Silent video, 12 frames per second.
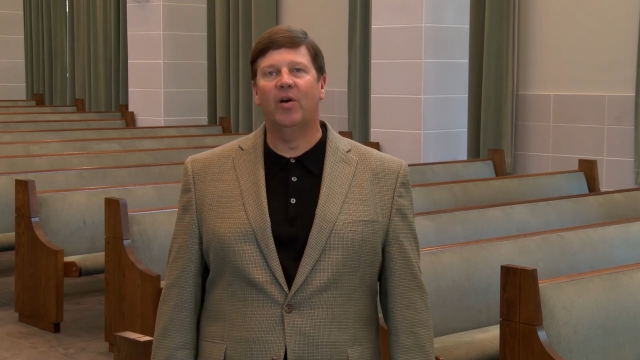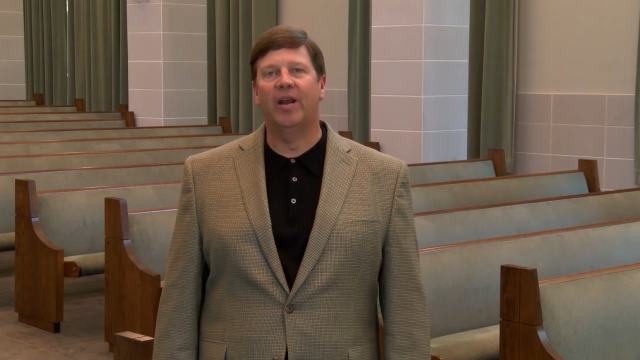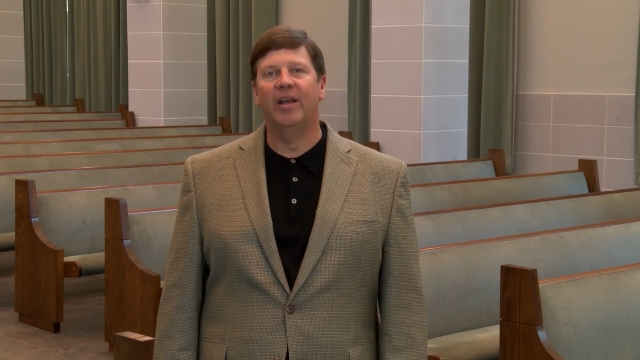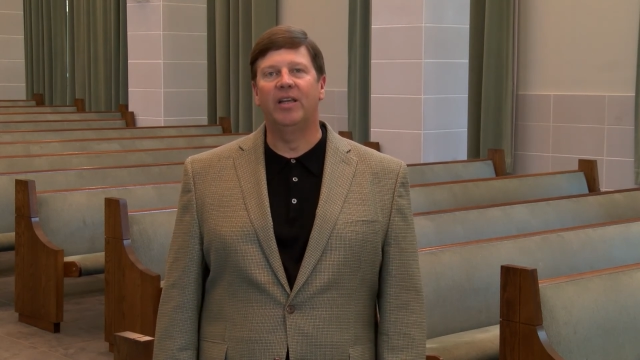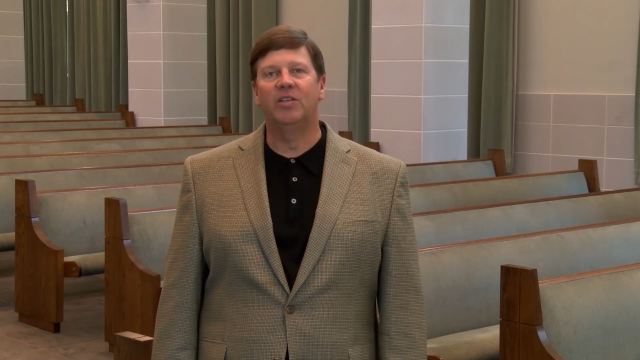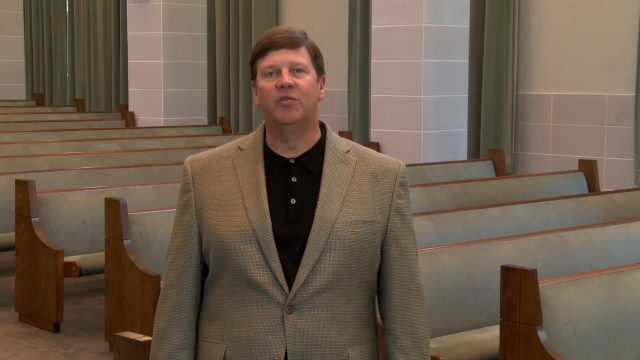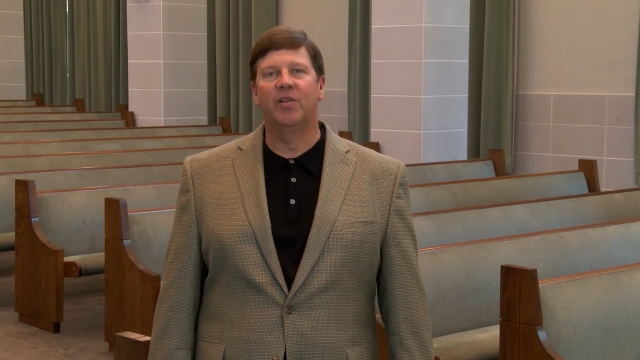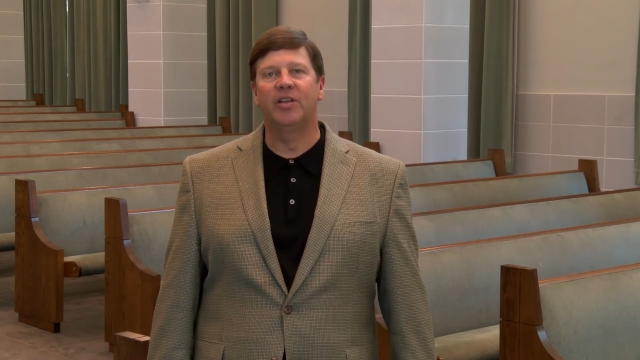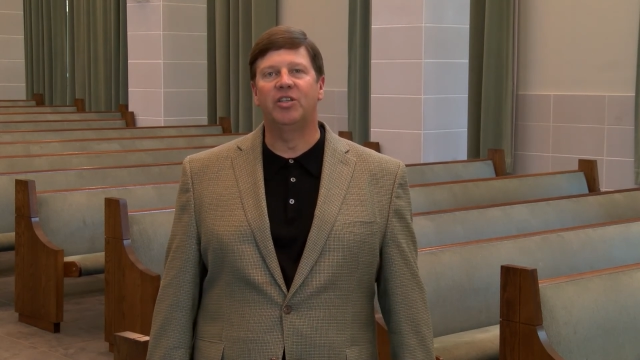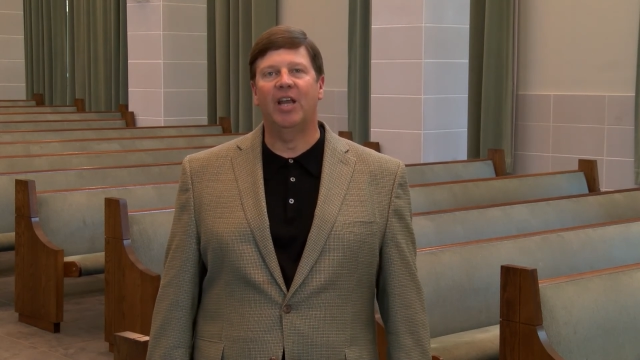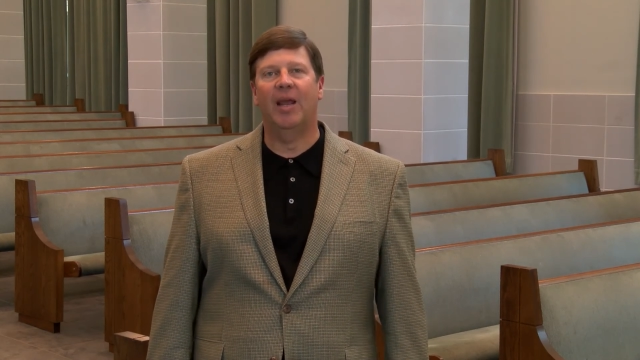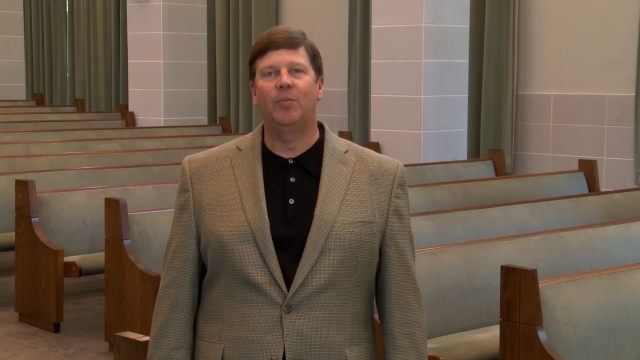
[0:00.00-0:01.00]
praise for
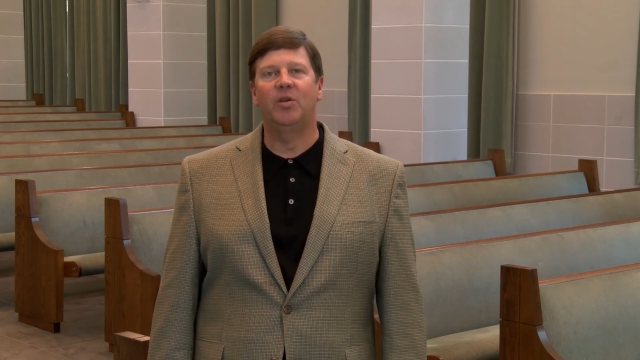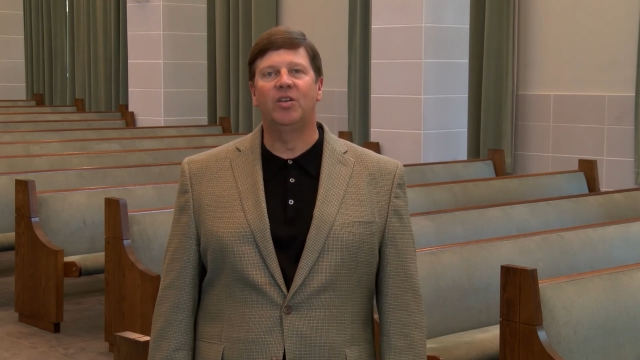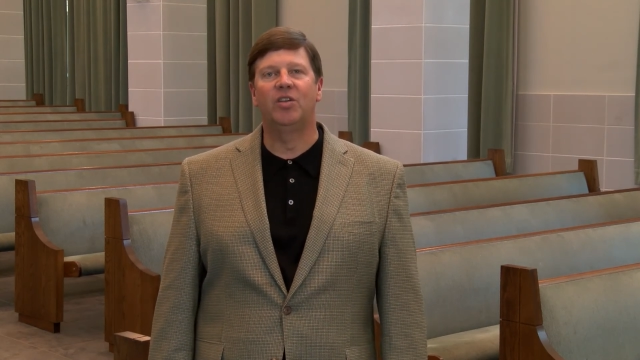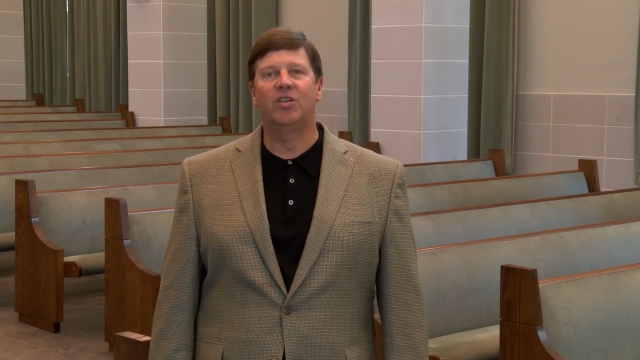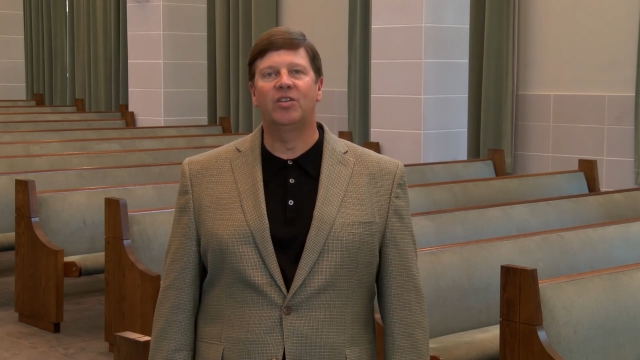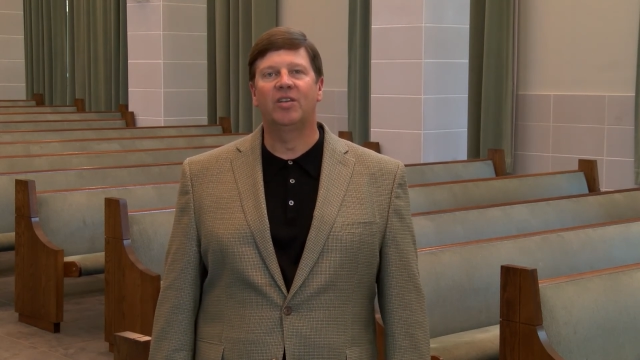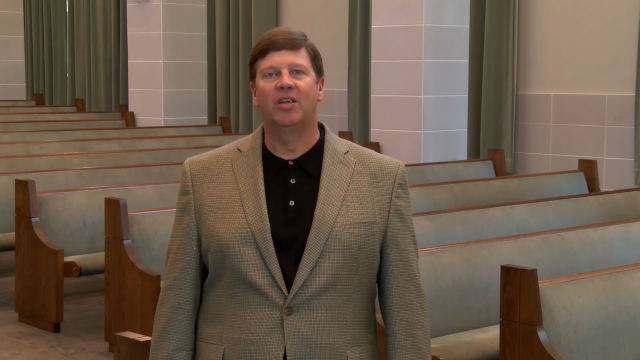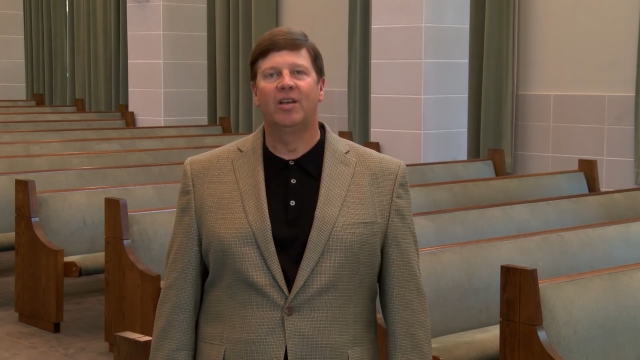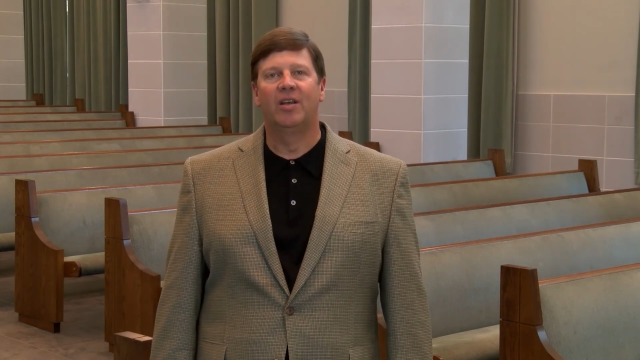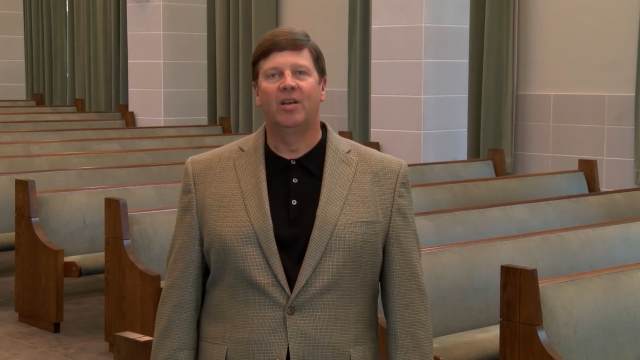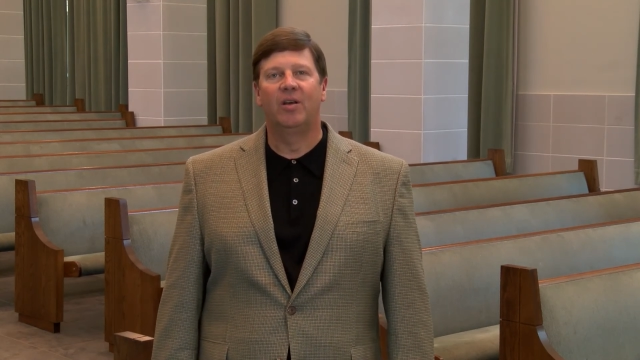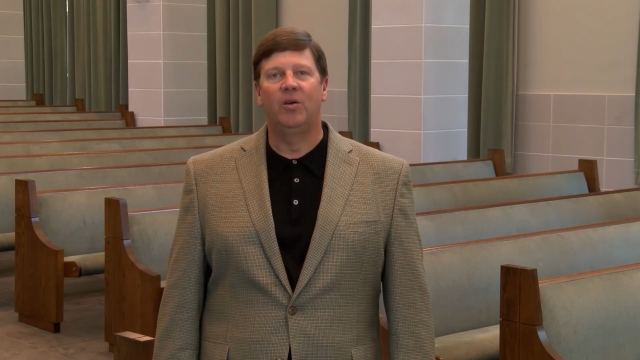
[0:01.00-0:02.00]
the champions
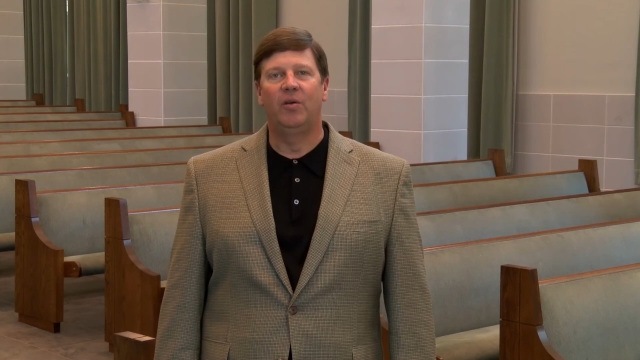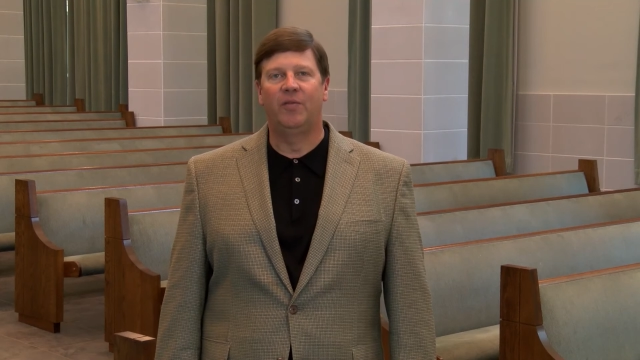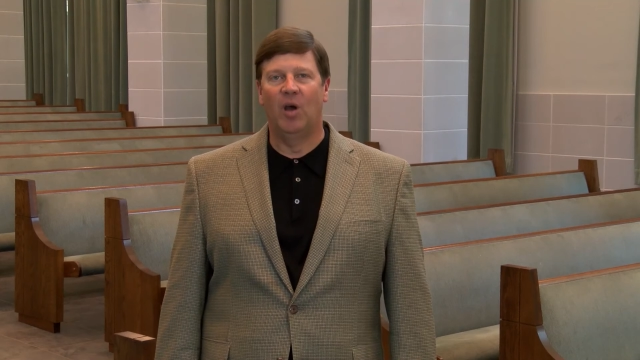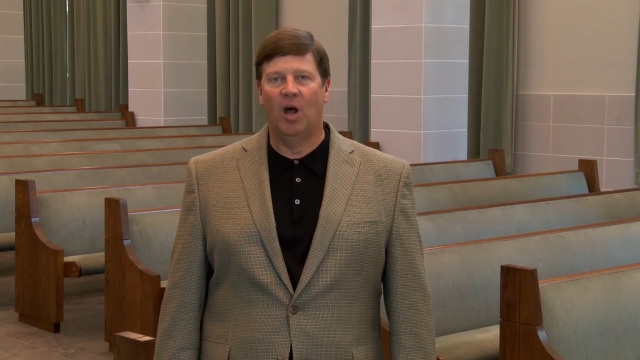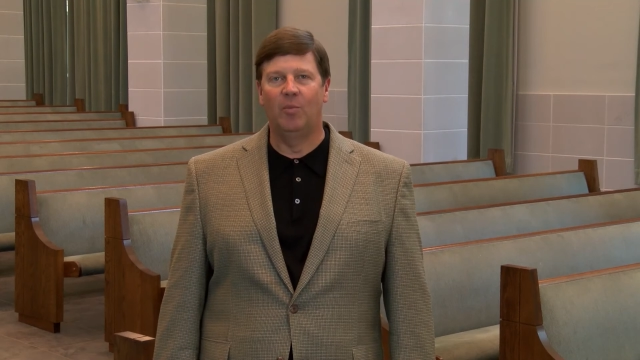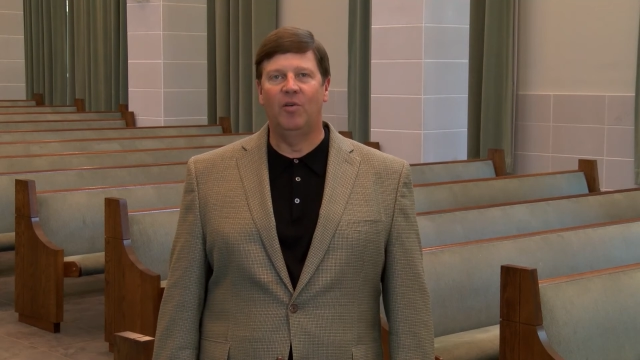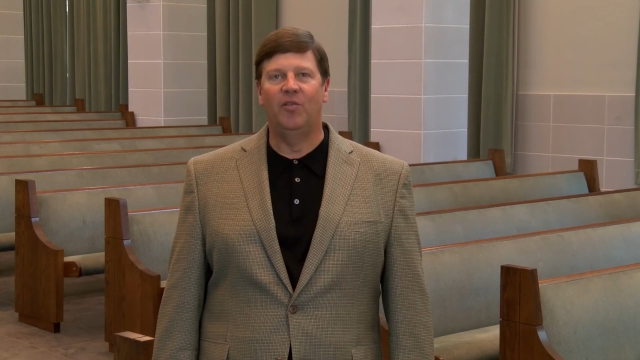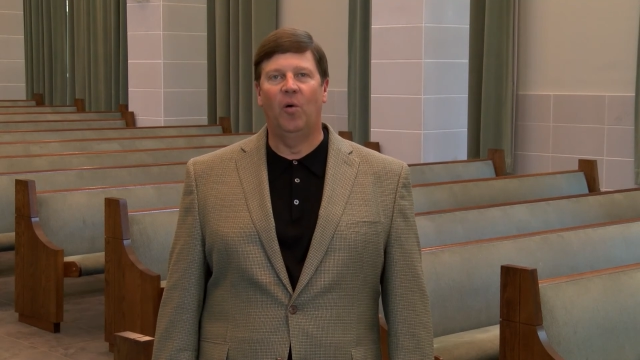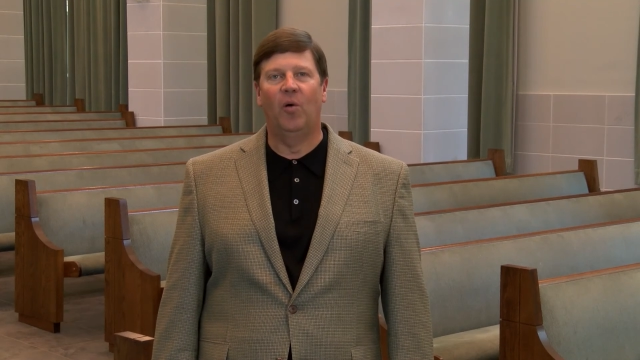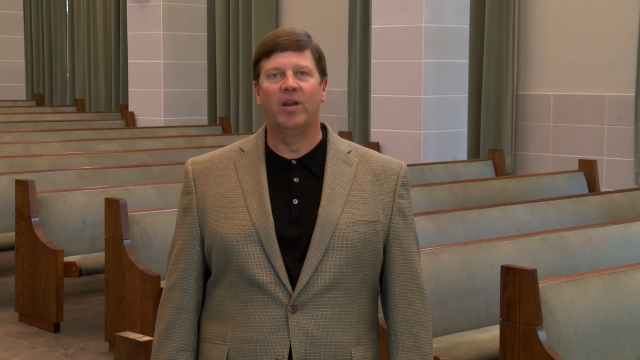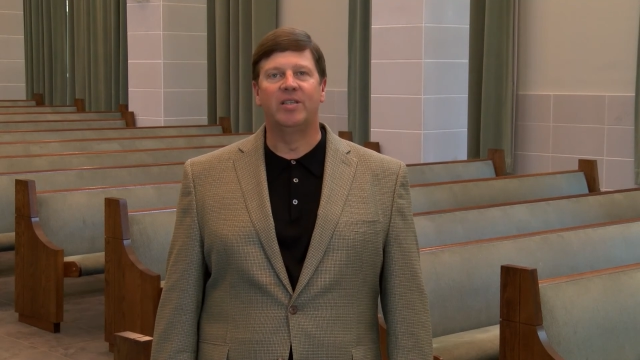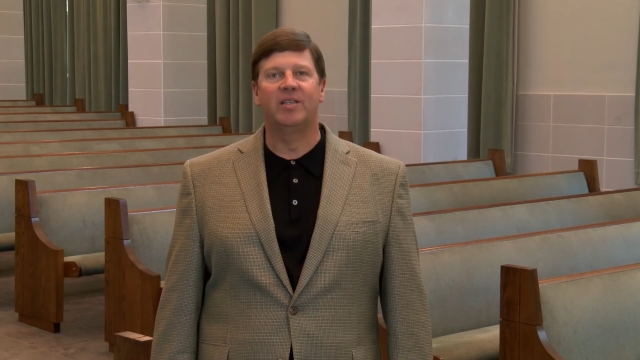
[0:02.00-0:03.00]
who have gone
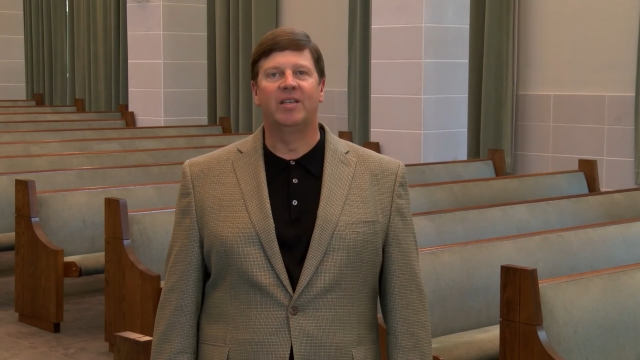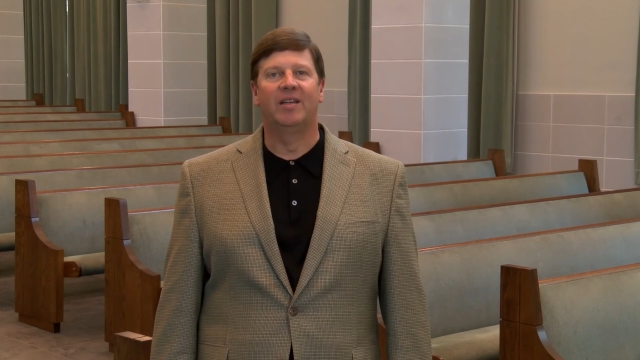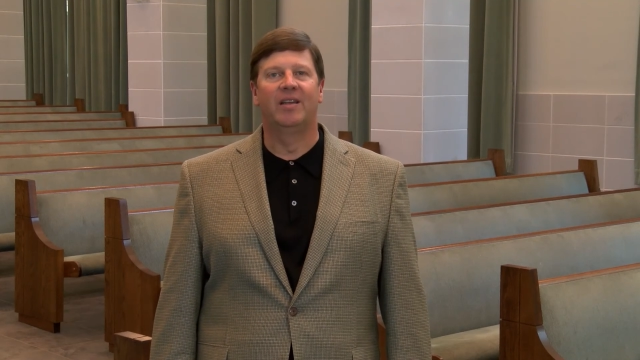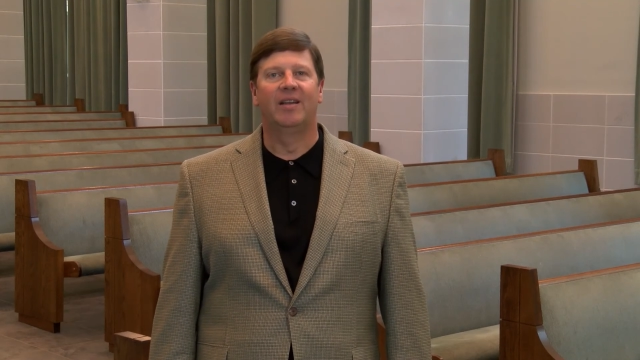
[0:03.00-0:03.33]
before us